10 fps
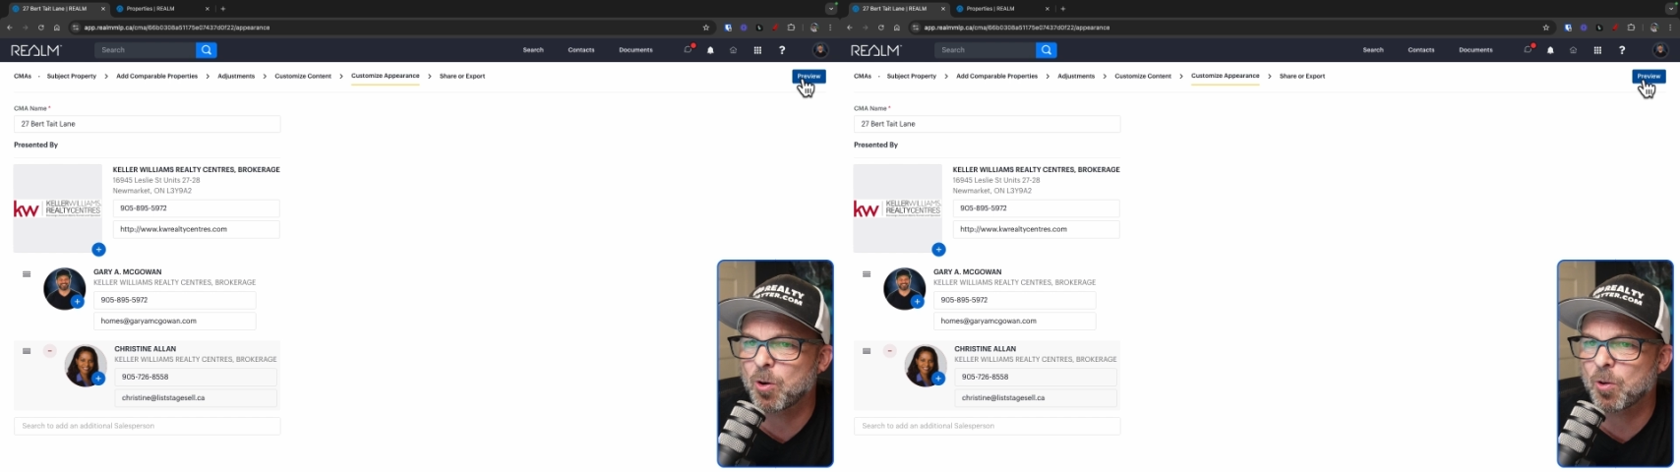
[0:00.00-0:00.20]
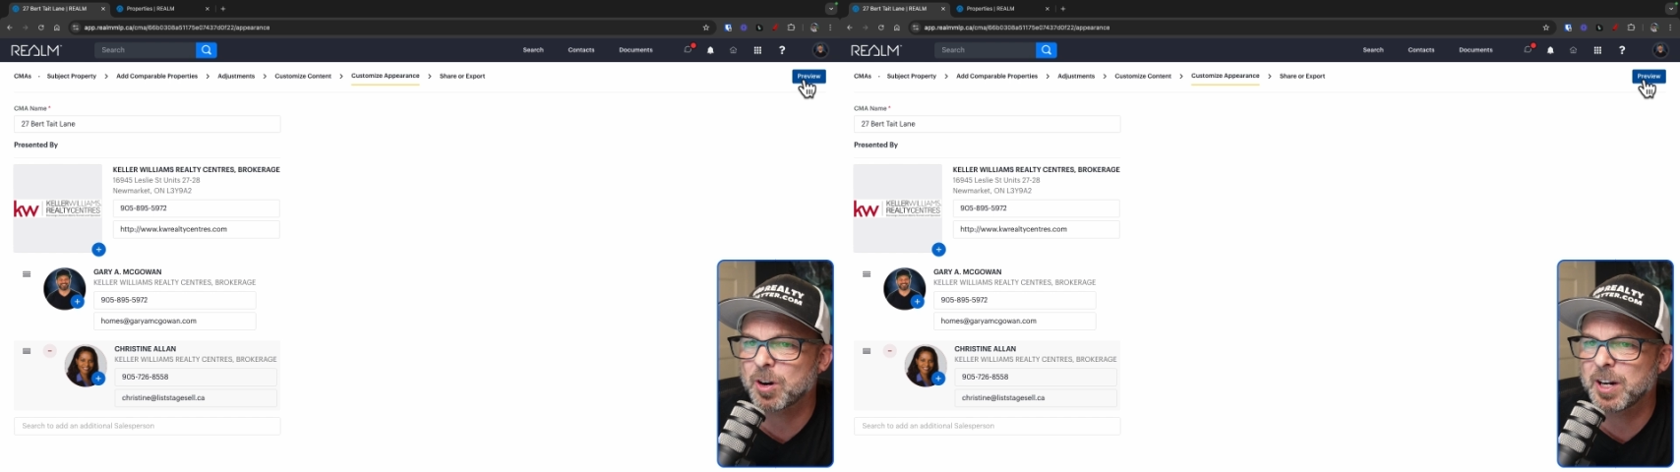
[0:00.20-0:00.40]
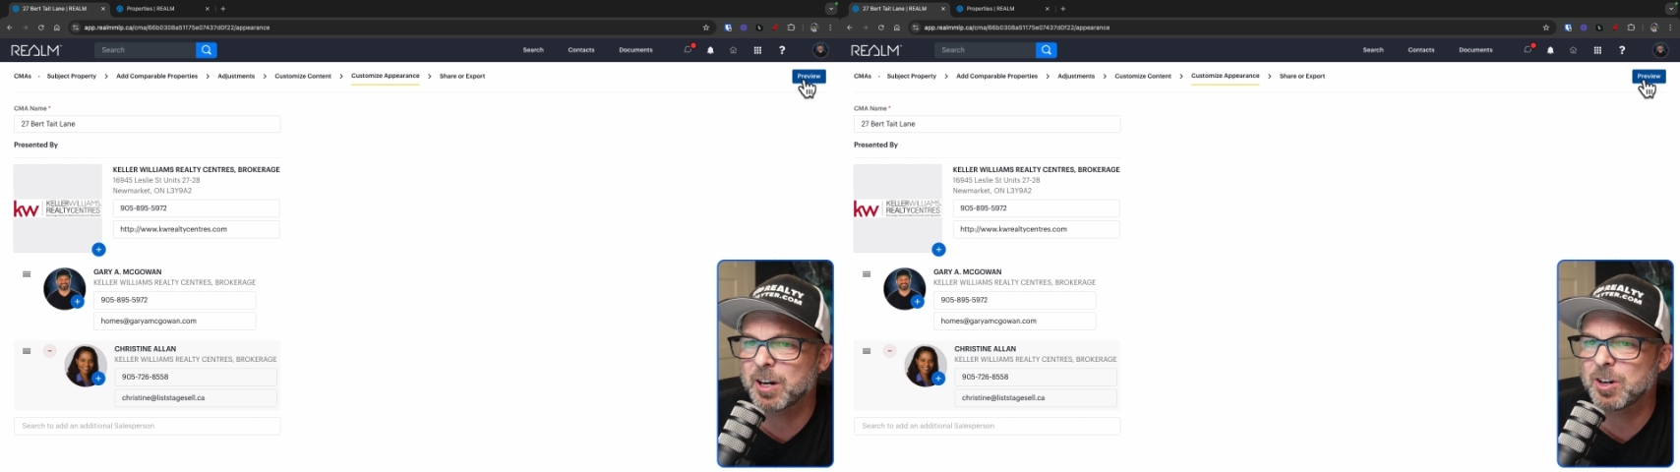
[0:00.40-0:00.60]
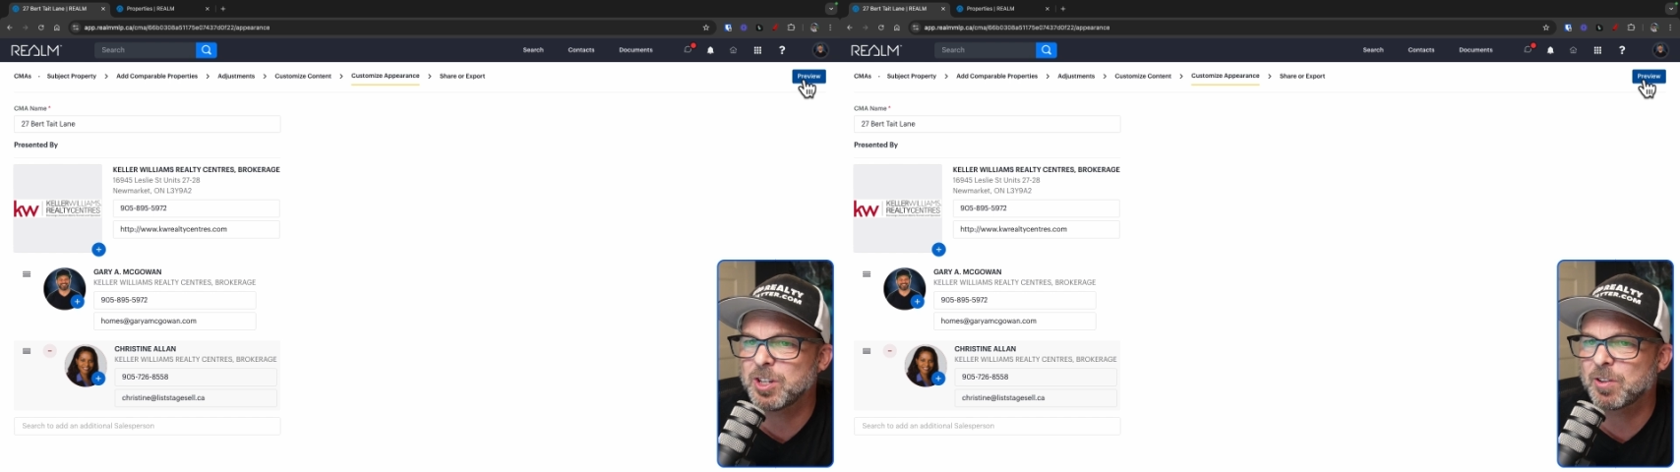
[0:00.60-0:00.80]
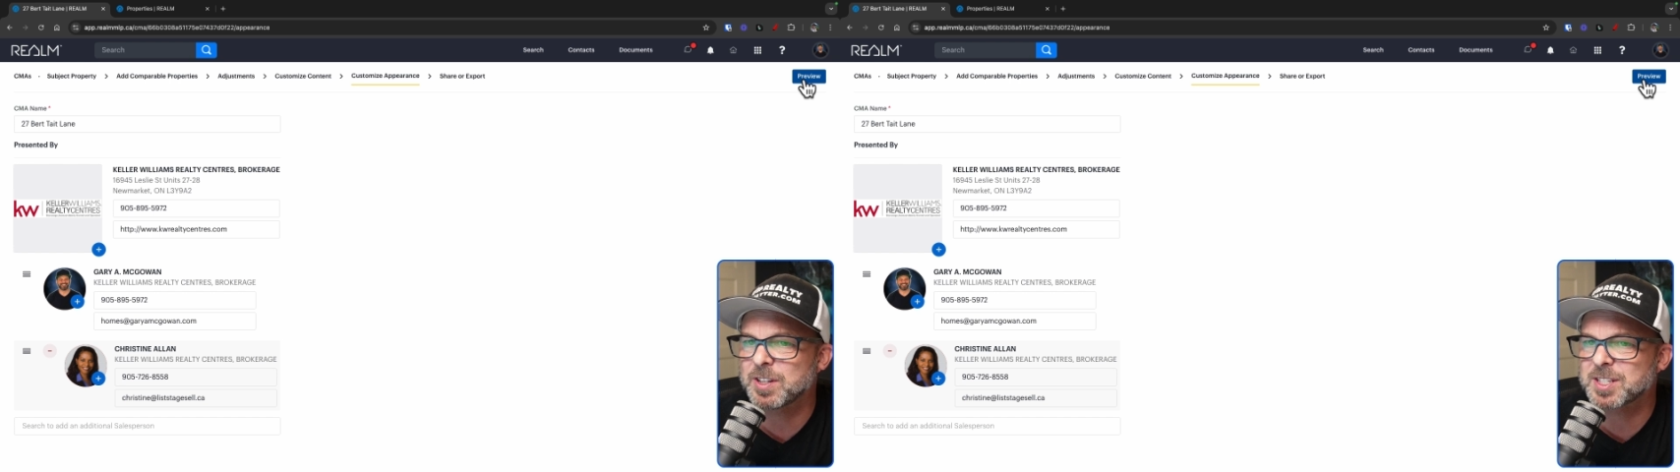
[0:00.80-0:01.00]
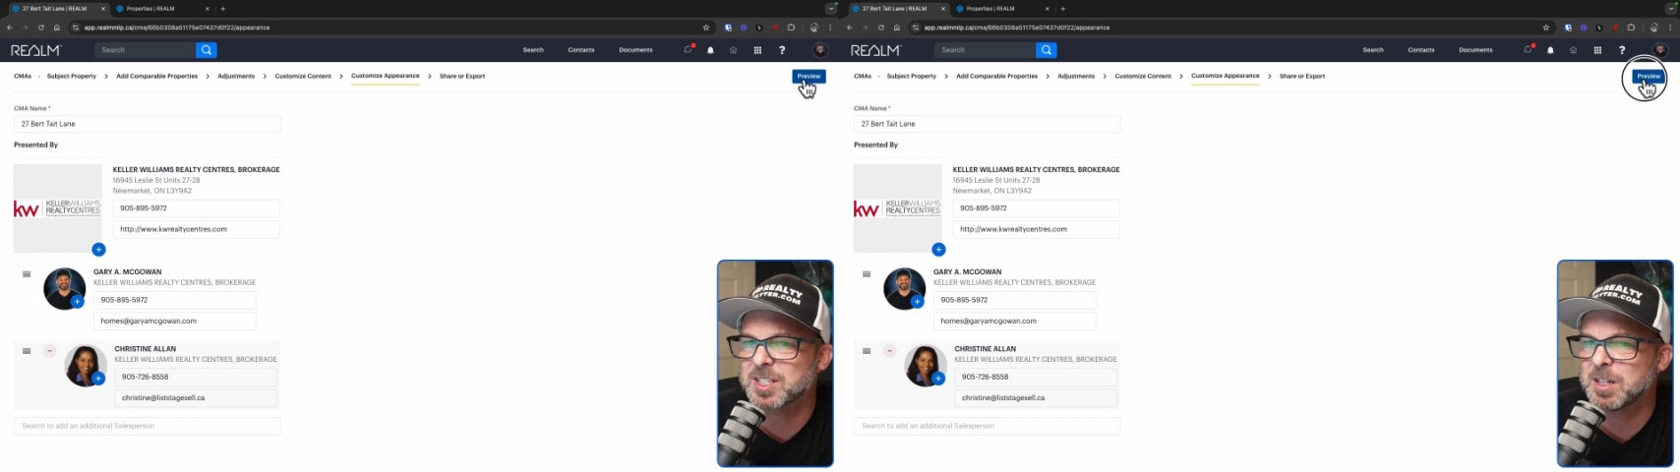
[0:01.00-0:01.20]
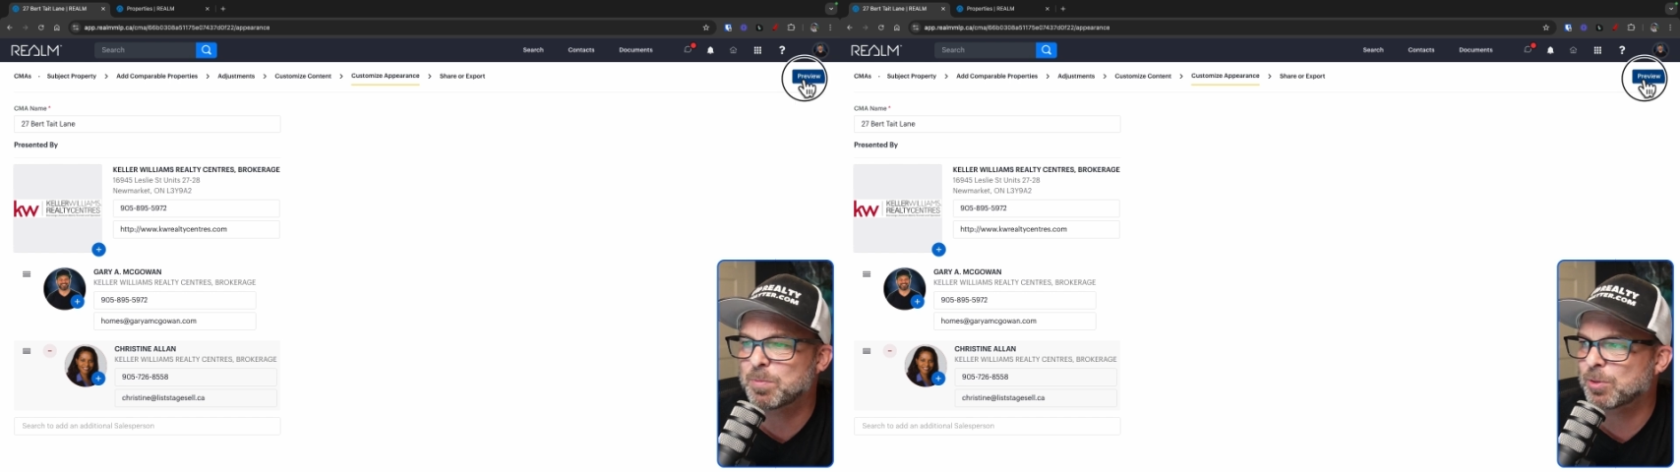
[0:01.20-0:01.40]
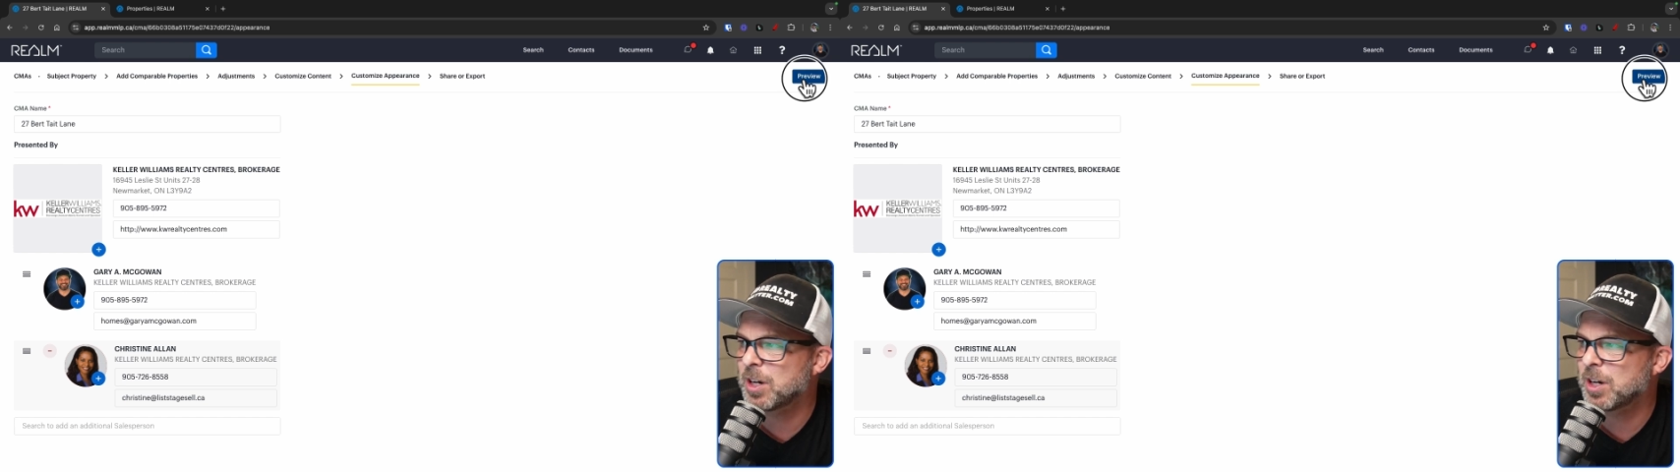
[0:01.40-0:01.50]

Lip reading: corner here, you can see